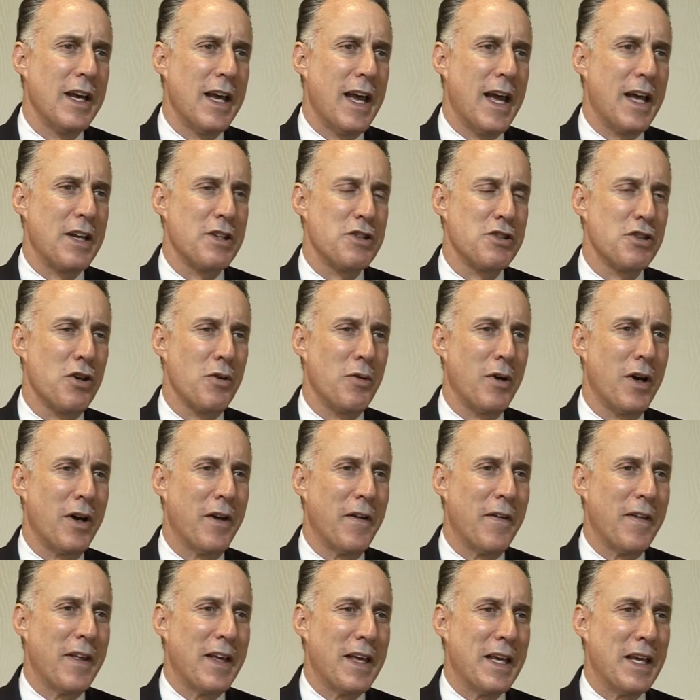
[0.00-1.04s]
And so
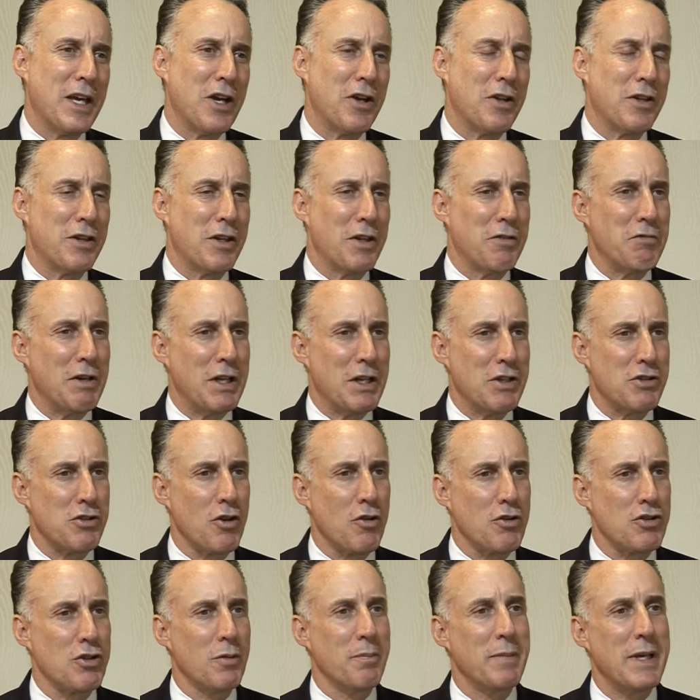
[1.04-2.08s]
here it's really
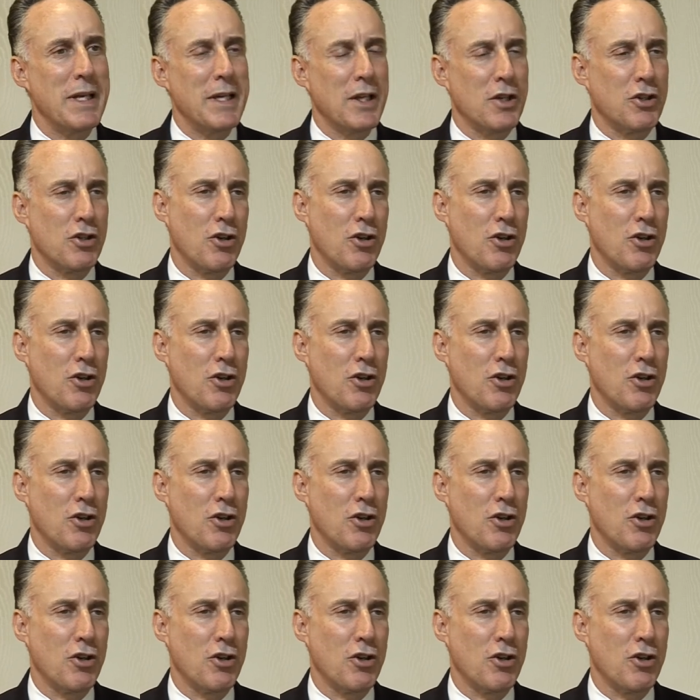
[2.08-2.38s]
social media